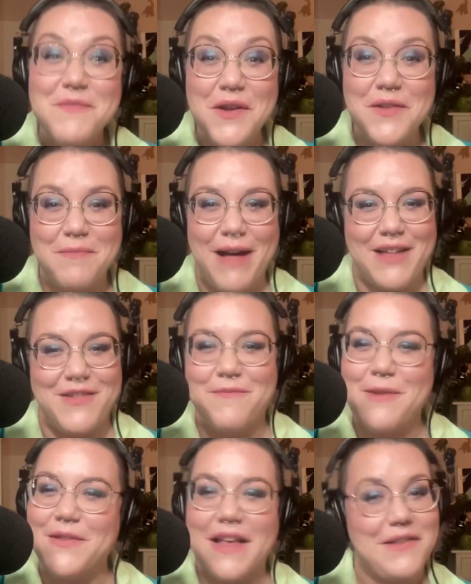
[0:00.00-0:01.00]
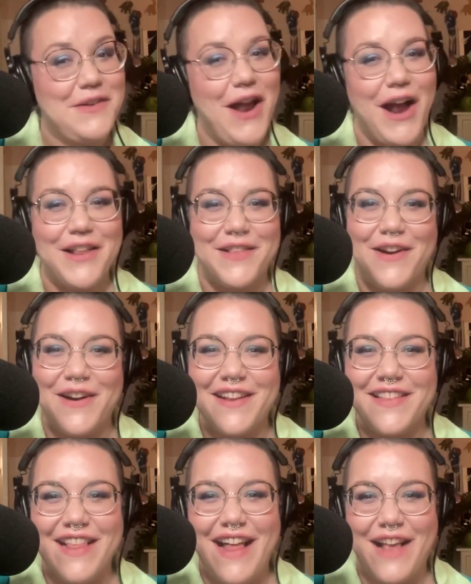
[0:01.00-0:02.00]
Splash of puce is not as hard as
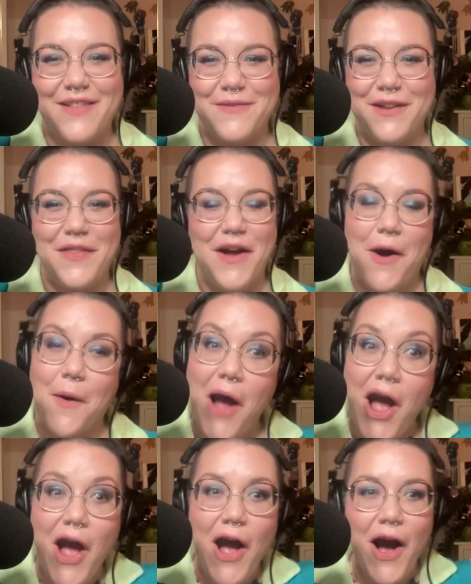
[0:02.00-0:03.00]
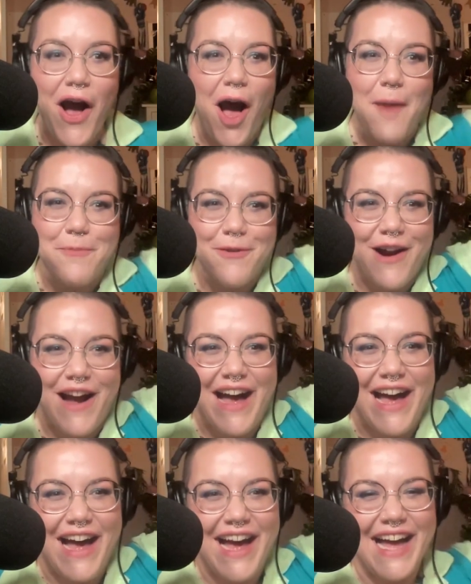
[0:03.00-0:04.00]
the last one, though.
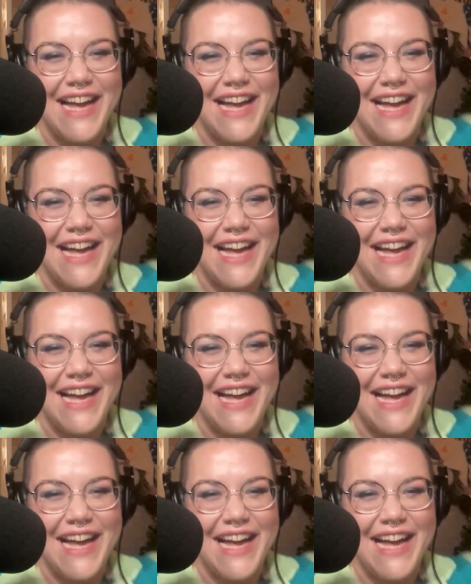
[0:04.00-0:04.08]
Opera.